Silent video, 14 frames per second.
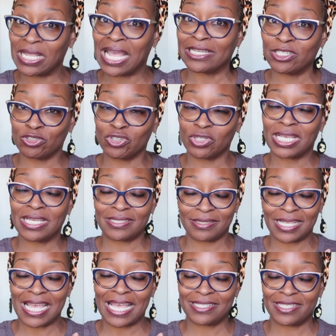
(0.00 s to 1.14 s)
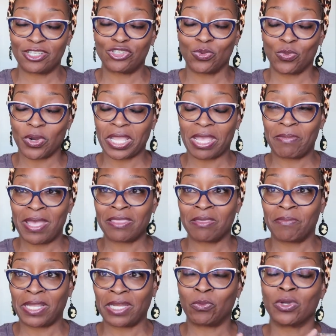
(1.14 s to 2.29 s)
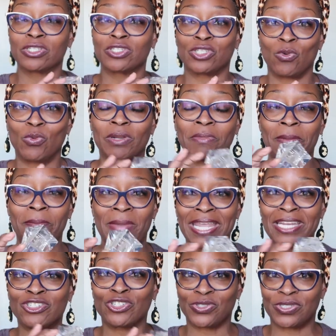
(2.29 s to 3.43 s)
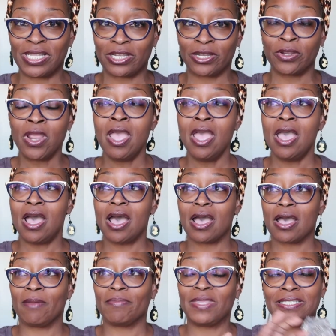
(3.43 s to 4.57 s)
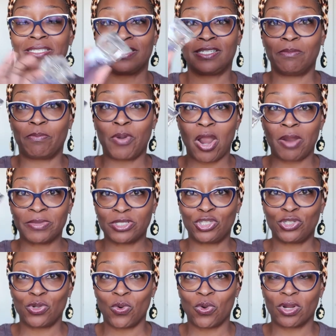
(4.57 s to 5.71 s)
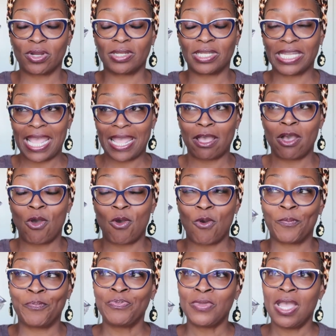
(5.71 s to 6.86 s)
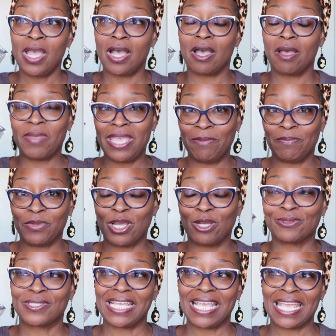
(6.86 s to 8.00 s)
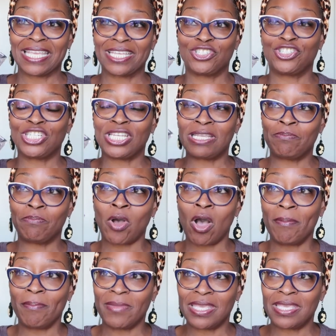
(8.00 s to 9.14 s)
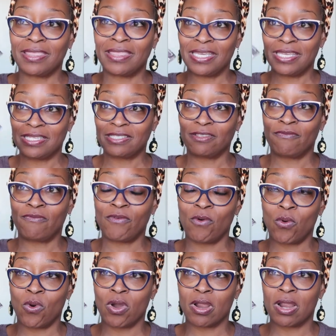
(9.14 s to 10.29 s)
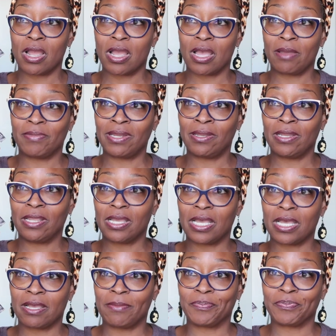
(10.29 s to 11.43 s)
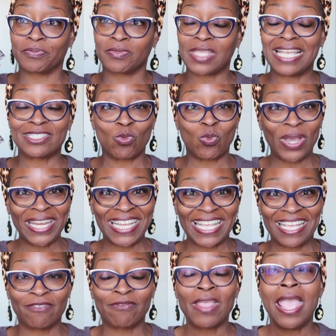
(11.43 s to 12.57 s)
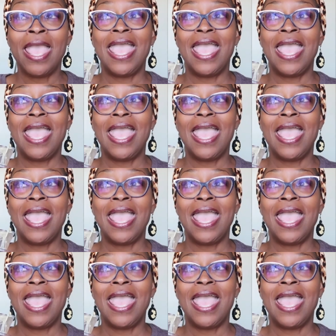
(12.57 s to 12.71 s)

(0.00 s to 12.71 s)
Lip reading: I told you guys I used to work at Bath & Body Works. So one of my managers there, this is a department store, Lancome Hypnos, and she bought me this for as a wedding gift.